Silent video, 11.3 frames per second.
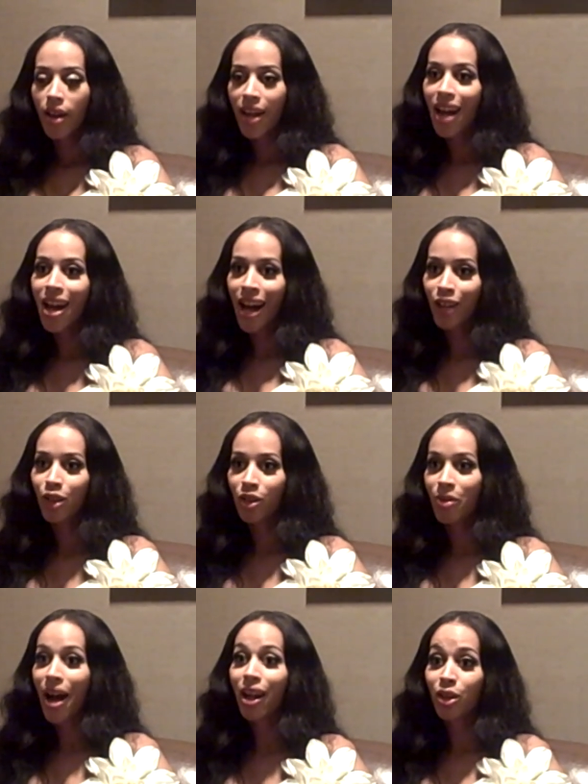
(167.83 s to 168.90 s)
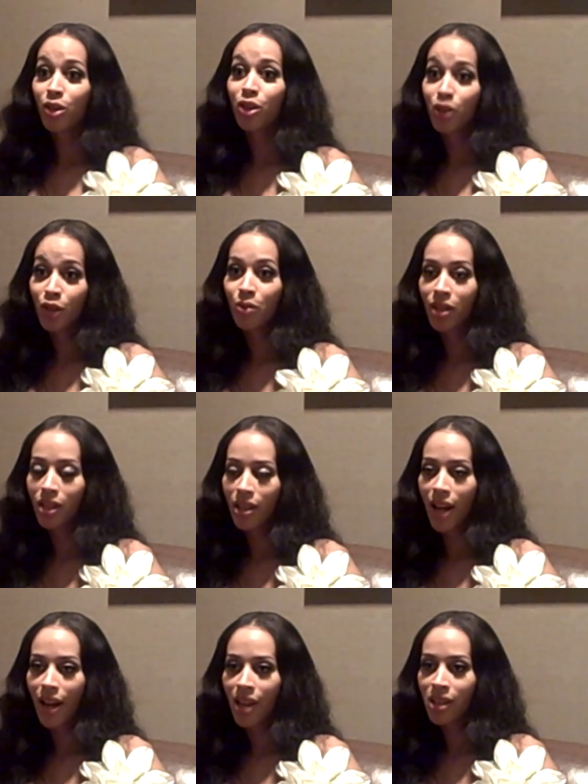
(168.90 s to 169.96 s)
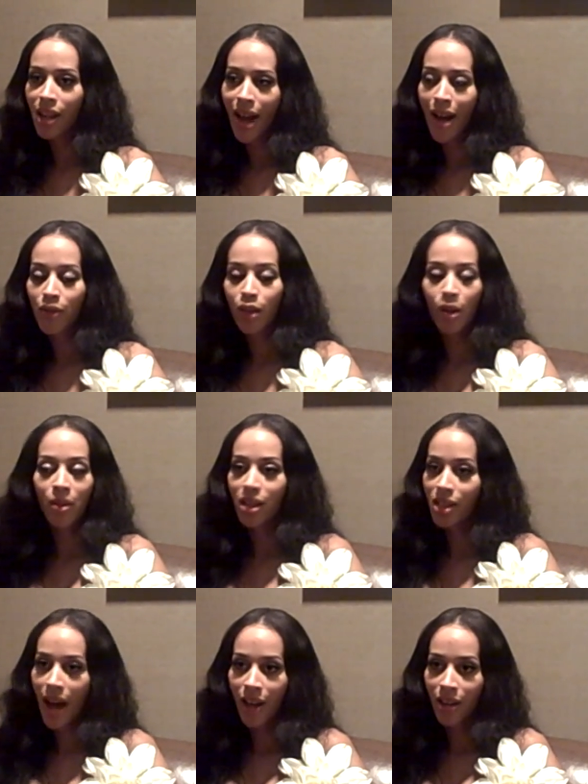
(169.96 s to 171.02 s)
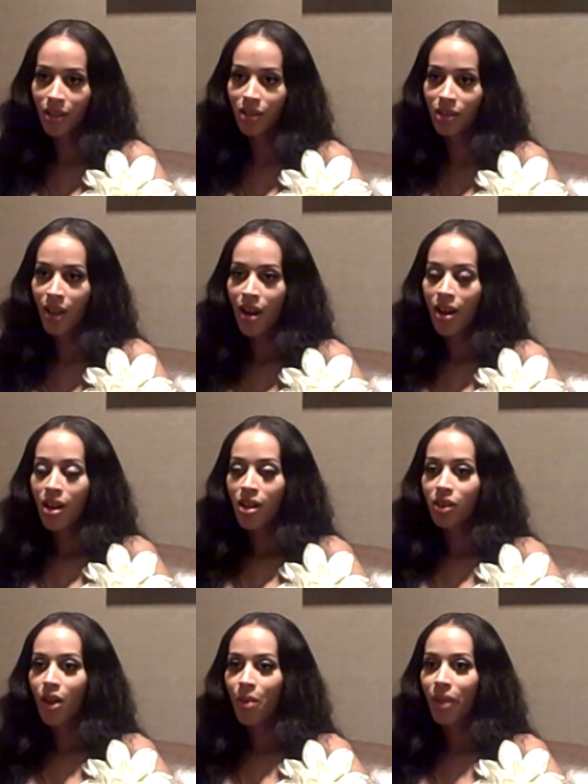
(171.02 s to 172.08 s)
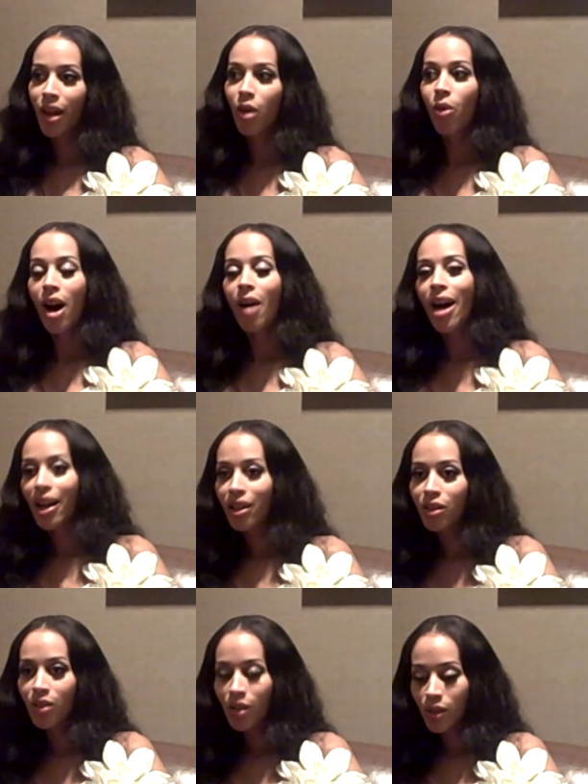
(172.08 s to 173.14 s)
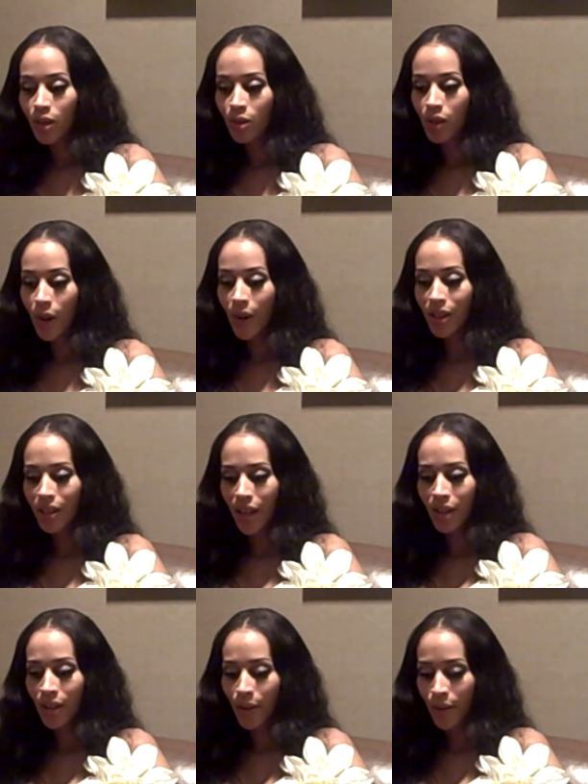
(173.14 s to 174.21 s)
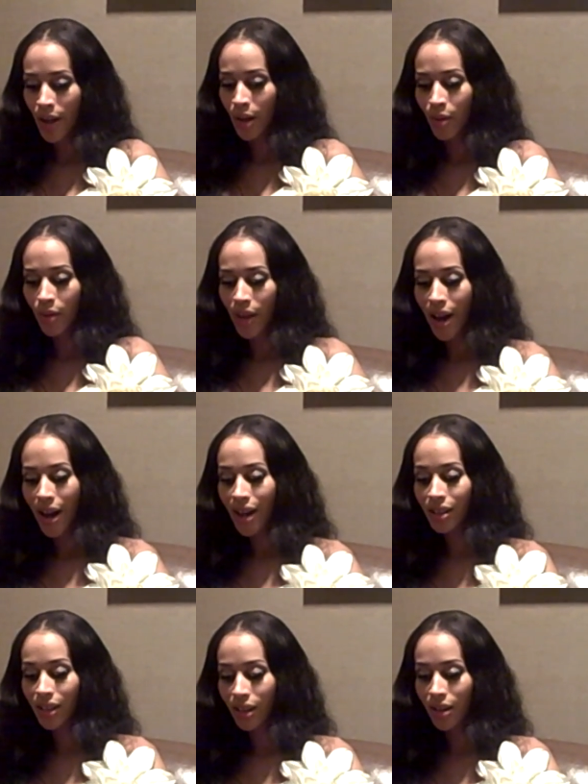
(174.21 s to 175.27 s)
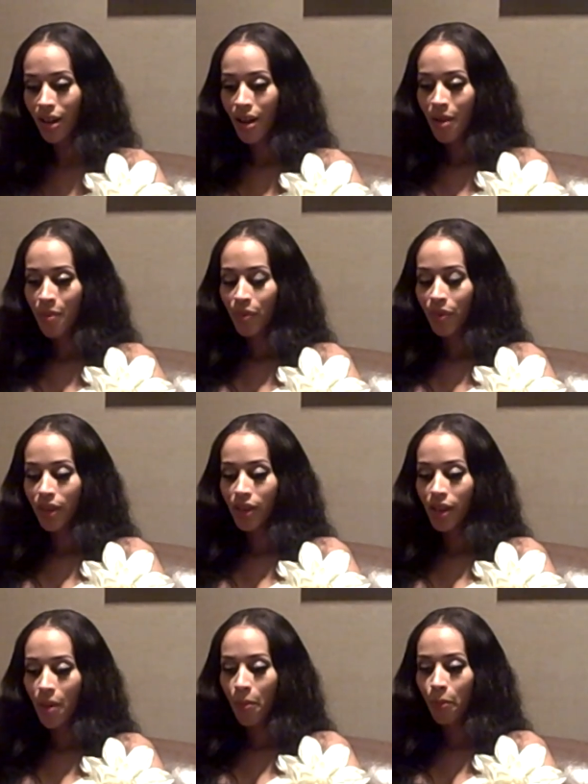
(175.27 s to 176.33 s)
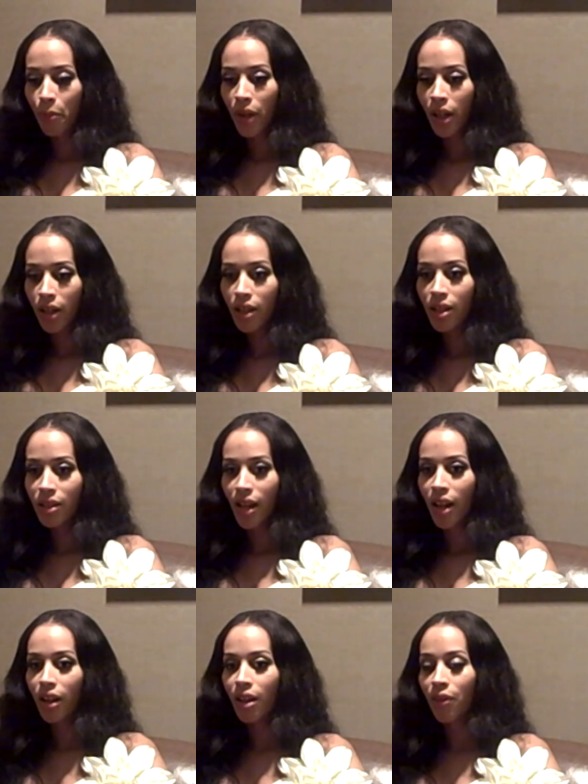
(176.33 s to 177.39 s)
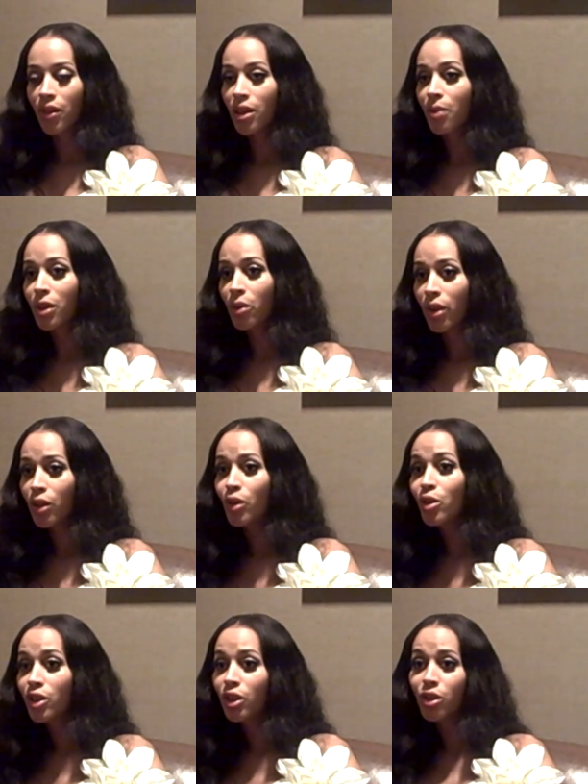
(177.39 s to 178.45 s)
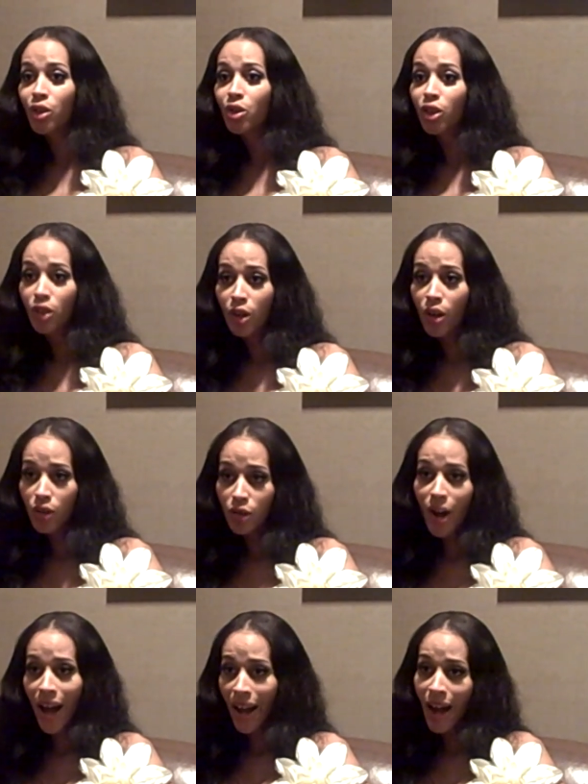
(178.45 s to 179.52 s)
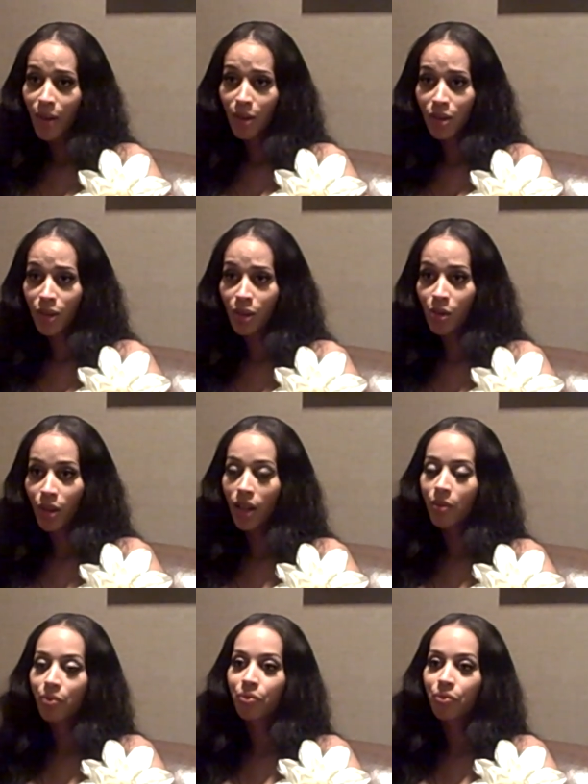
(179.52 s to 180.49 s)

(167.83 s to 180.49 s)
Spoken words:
Not I can do this, but I can do this too, because like I said, I have so many talents. So I'm like, wow, I can do this too. So he said, no, there hasn't. But he said, if it's something you want to do, you should try out, you should do it.